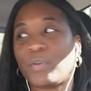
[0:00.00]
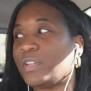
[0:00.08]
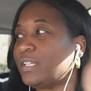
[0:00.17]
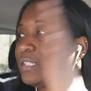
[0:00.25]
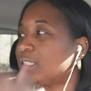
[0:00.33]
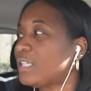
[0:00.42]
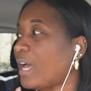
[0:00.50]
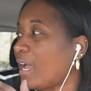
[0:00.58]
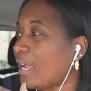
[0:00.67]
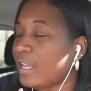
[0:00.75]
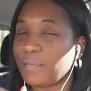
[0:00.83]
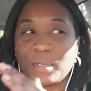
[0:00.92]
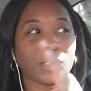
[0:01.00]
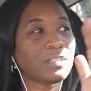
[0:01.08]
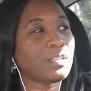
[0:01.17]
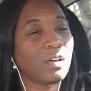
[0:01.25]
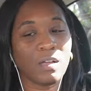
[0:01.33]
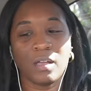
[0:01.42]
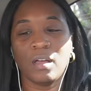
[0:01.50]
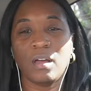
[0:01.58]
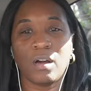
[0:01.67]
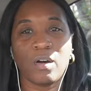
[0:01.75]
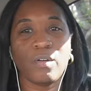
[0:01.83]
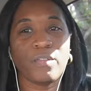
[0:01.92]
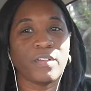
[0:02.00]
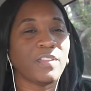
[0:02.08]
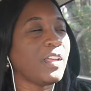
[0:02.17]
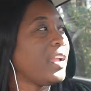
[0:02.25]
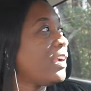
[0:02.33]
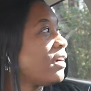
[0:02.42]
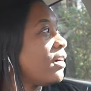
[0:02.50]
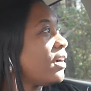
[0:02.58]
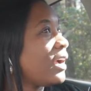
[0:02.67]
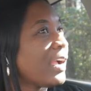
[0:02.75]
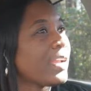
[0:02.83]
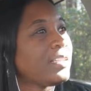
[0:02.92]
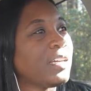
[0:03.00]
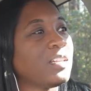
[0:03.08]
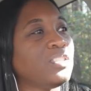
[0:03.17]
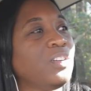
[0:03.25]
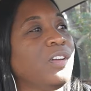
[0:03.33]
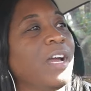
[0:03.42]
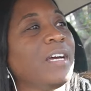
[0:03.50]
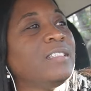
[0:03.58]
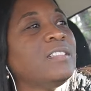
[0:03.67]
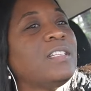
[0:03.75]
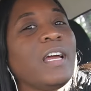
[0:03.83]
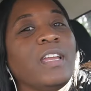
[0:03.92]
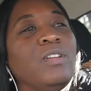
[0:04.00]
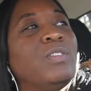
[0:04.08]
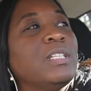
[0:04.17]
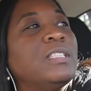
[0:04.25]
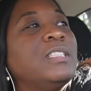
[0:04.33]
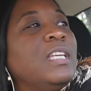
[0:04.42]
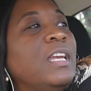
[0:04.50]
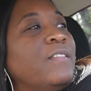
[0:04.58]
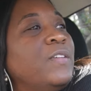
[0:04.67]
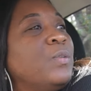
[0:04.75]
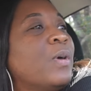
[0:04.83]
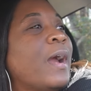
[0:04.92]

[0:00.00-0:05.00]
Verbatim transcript: on this side because over there, I guess I can show you guys. It's like you could see if you were